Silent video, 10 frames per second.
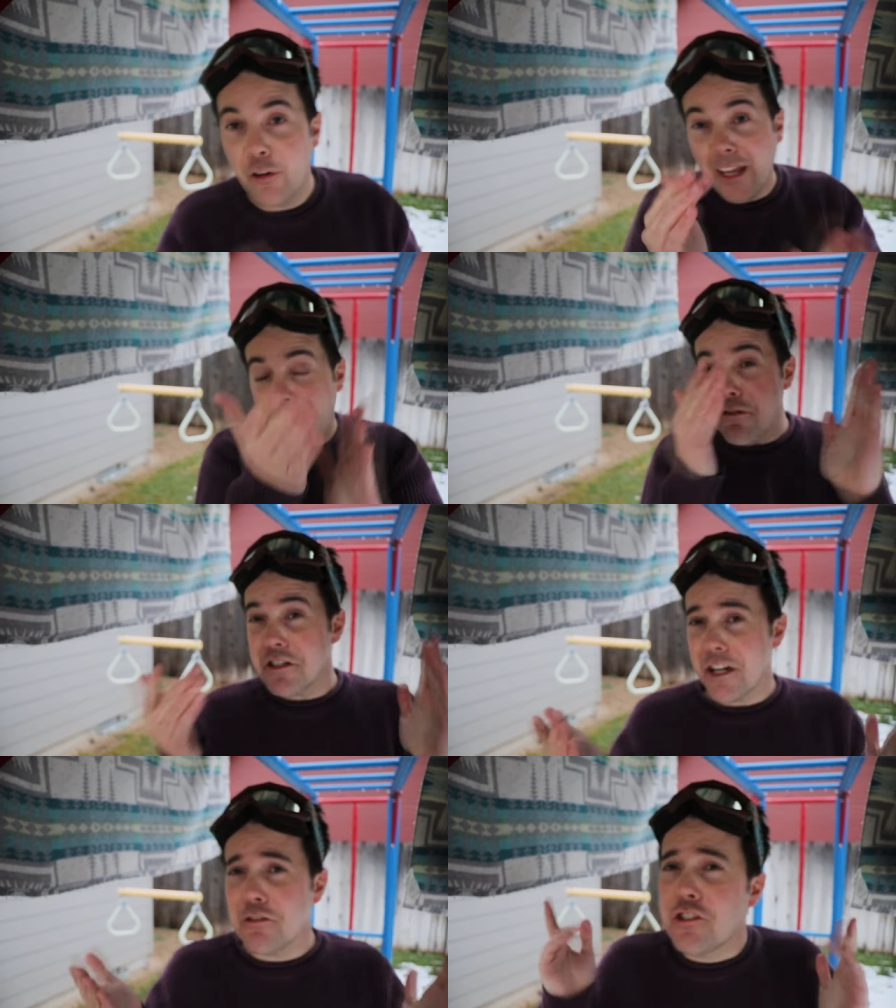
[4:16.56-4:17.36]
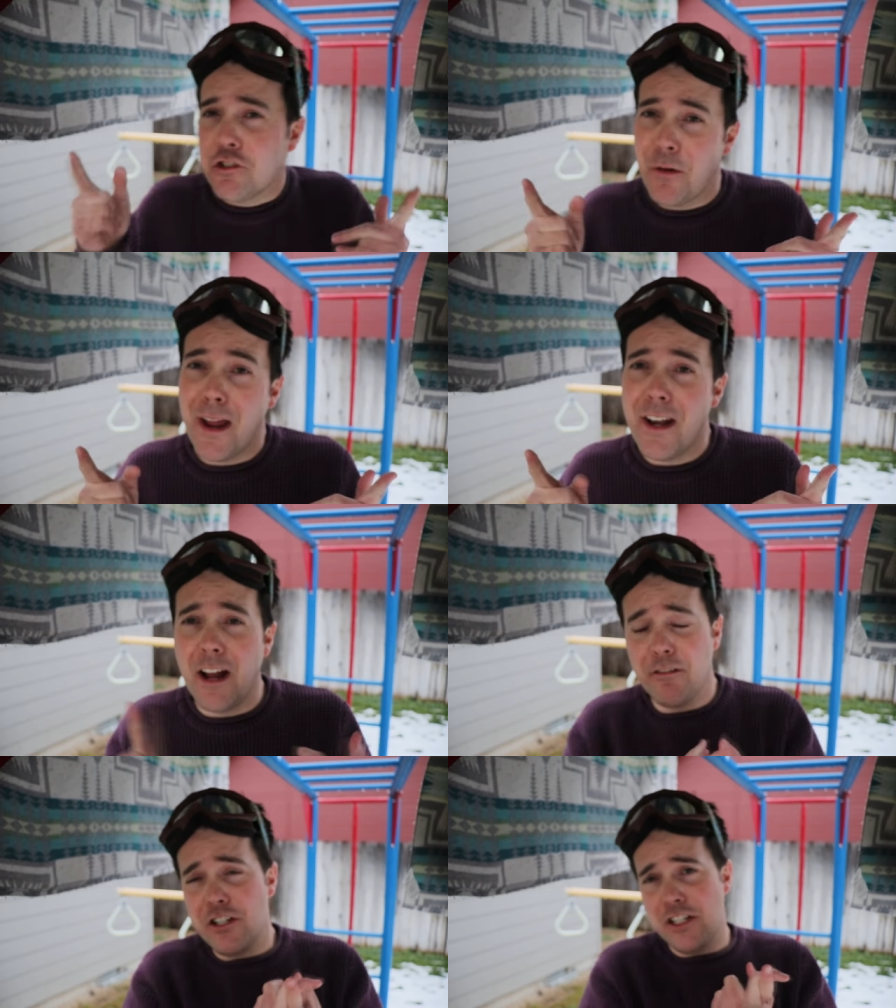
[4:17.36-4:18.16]
okay, I reached out to Shred,
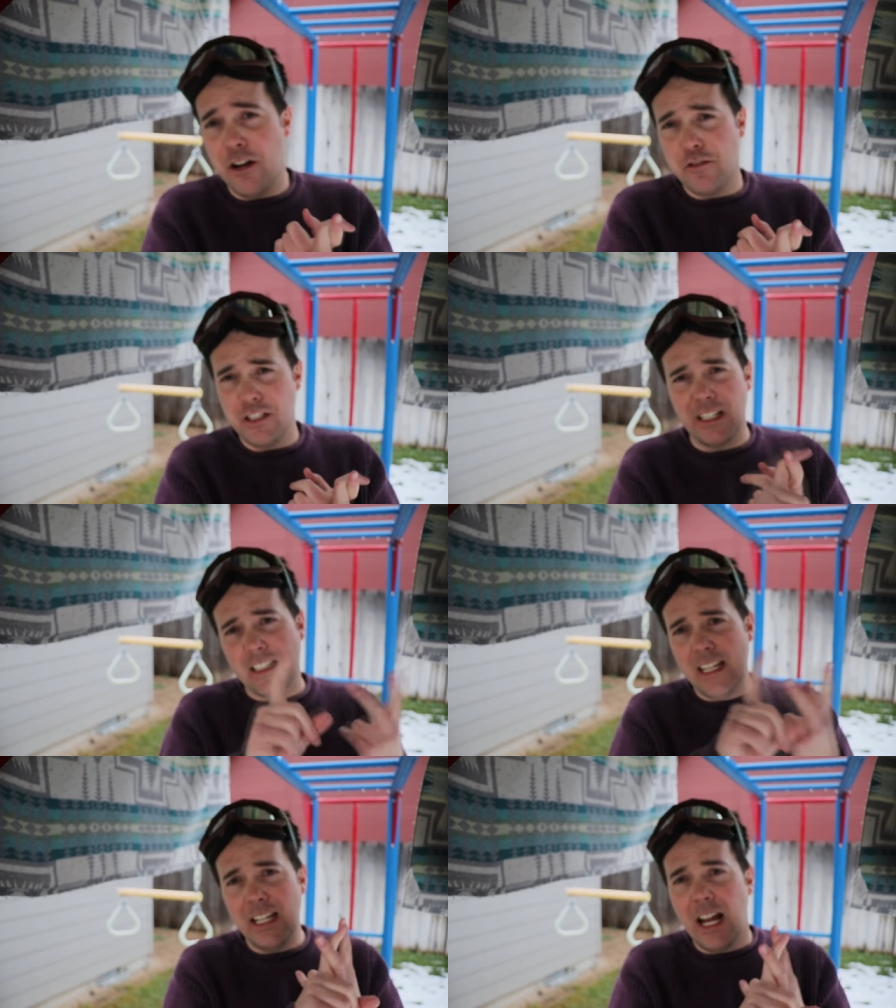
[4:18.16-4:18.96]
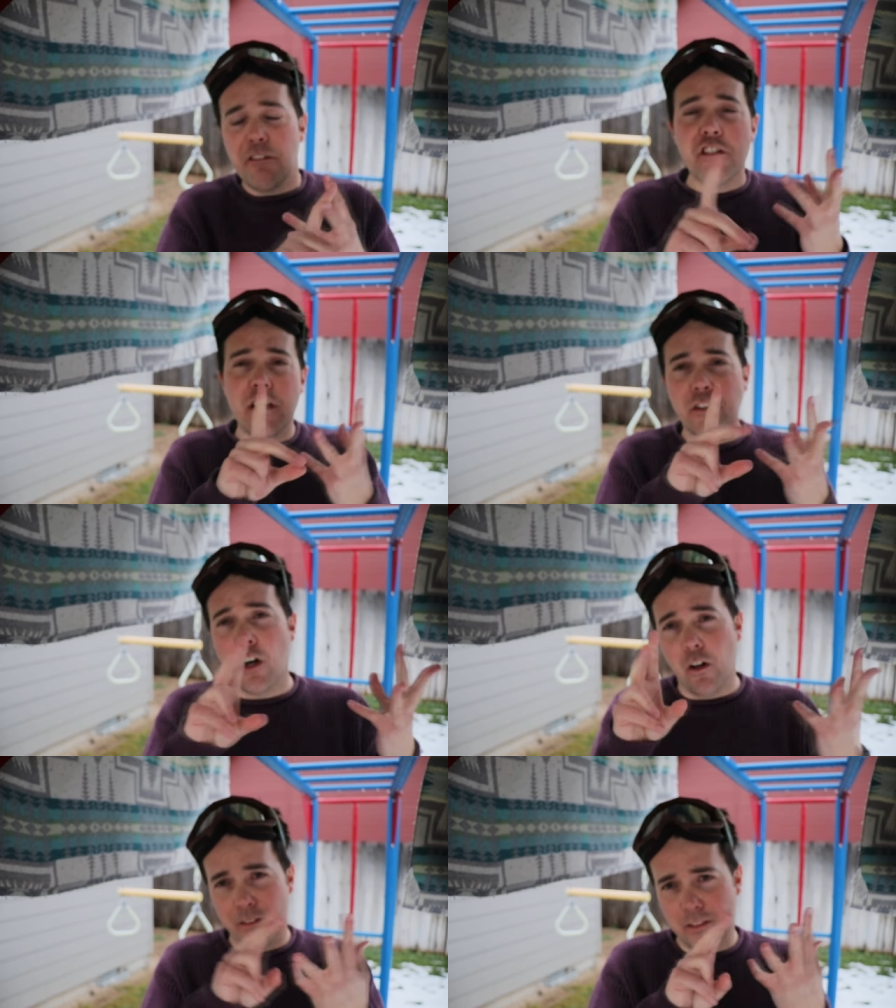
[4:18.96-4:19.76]
I reached out to Glade, I reached out to
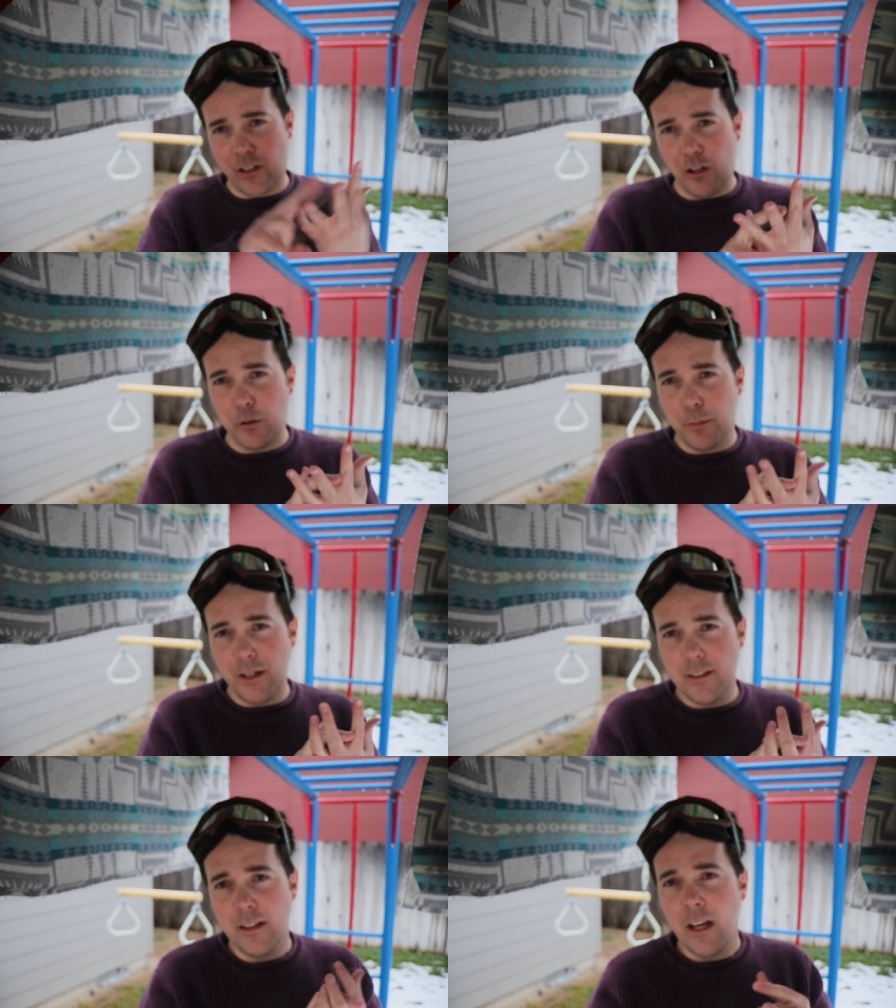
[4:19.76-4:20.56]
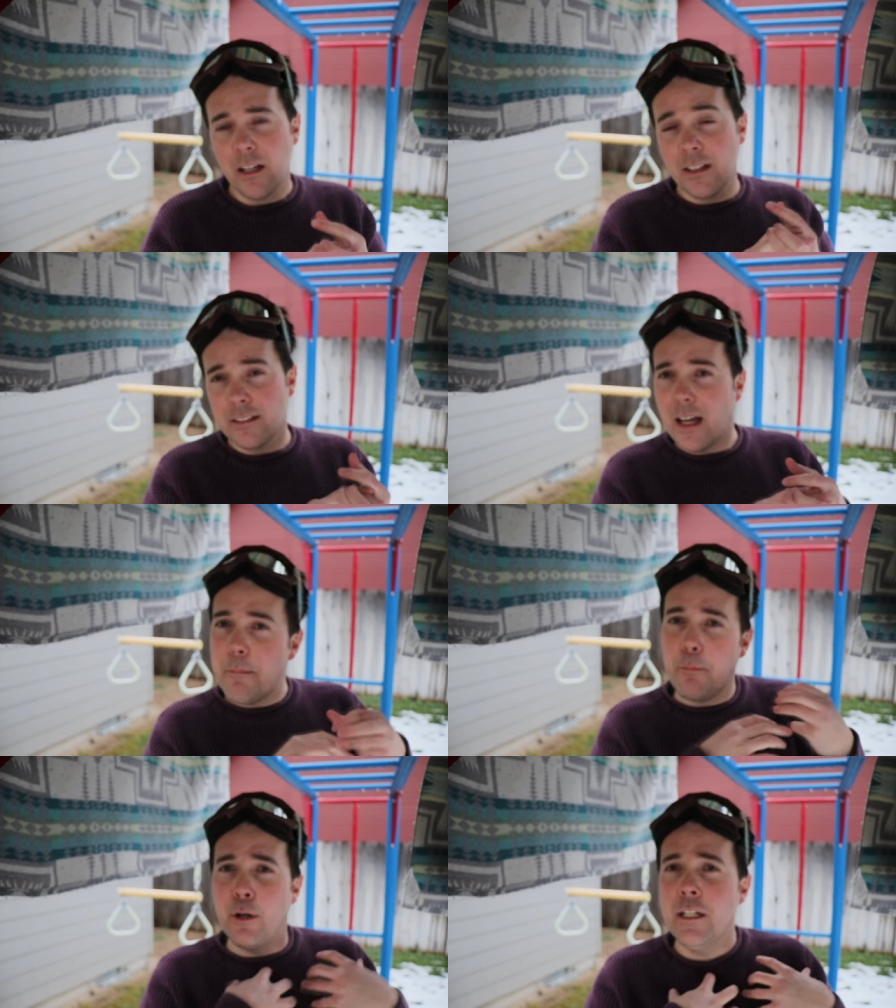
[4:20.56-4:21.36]
all these goggle brands because
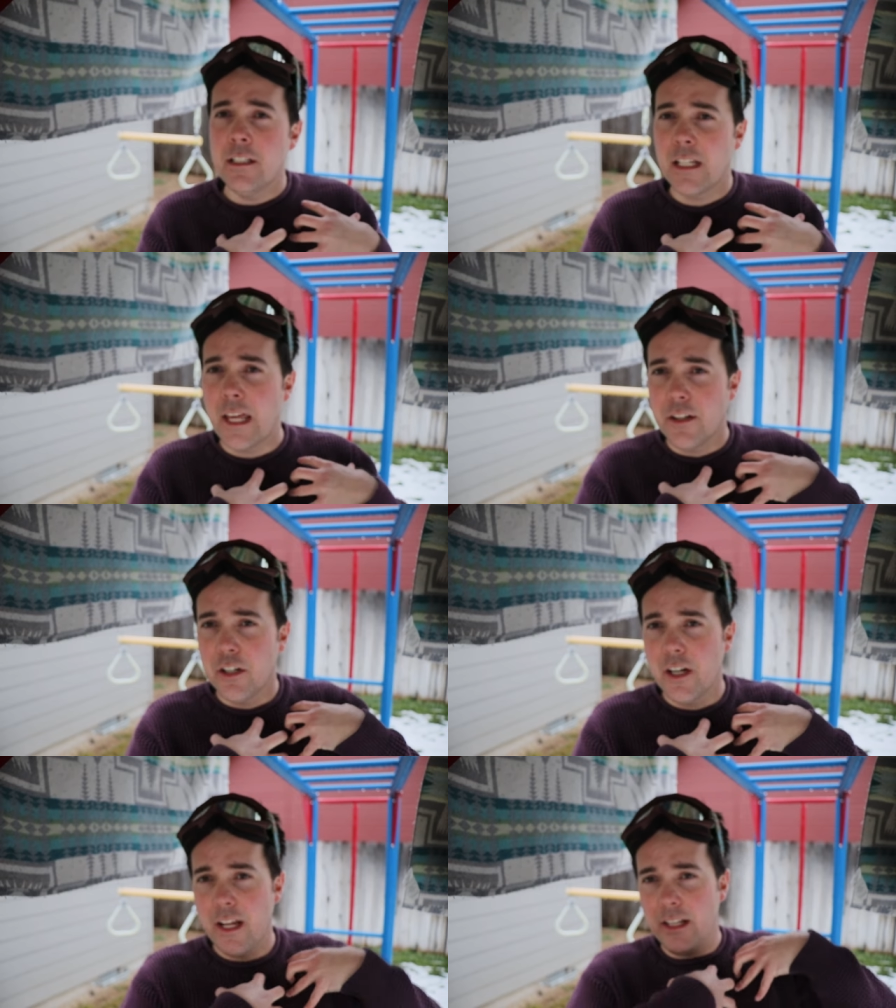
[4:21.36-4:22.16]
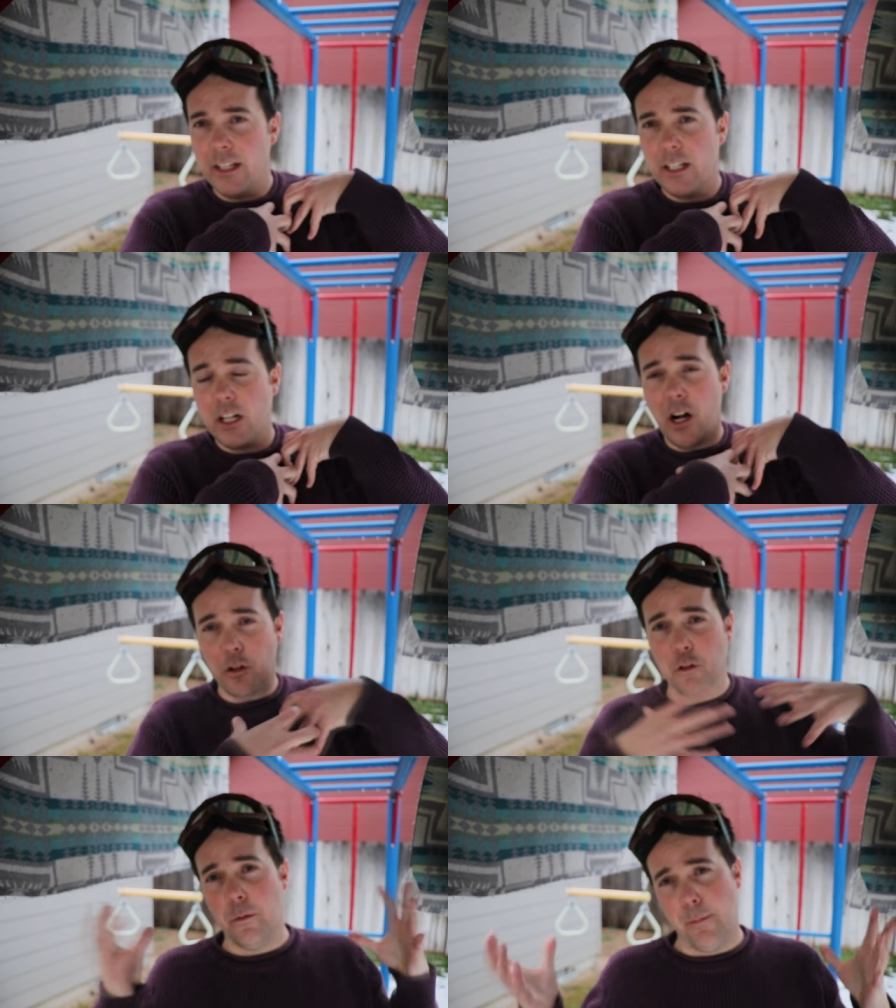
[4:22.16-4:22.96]
I'm putting together a like
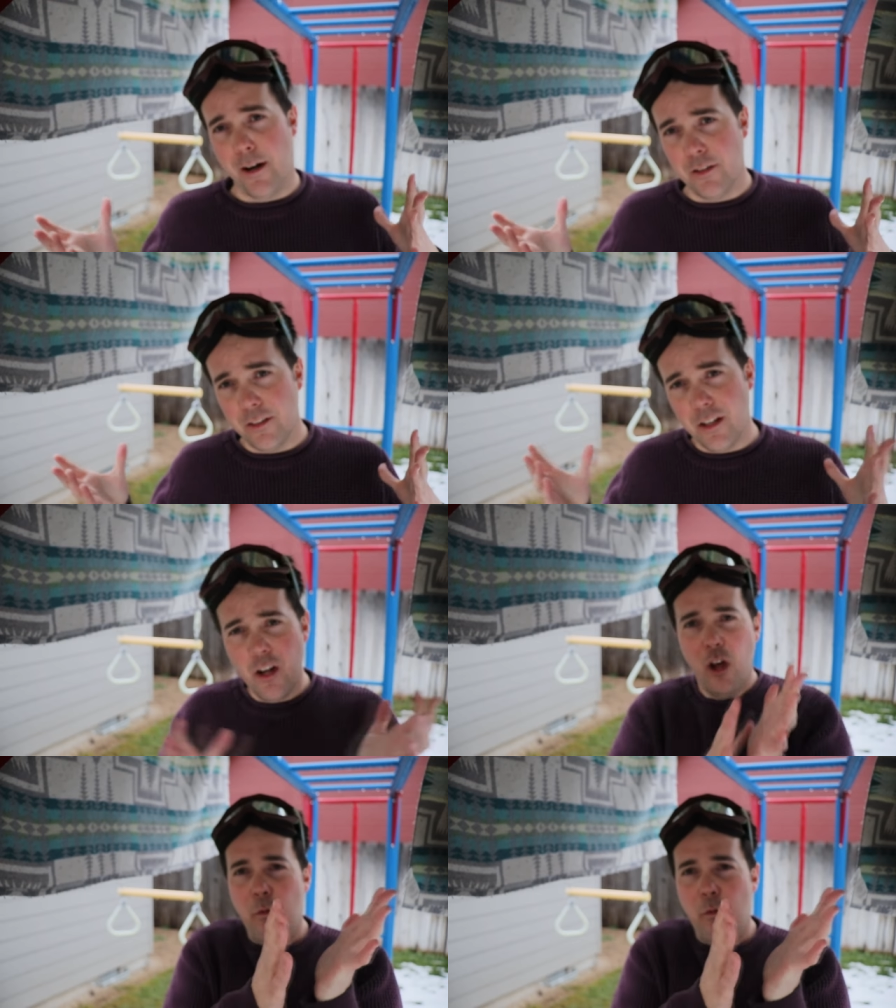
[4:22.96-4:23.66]
goggle comparison.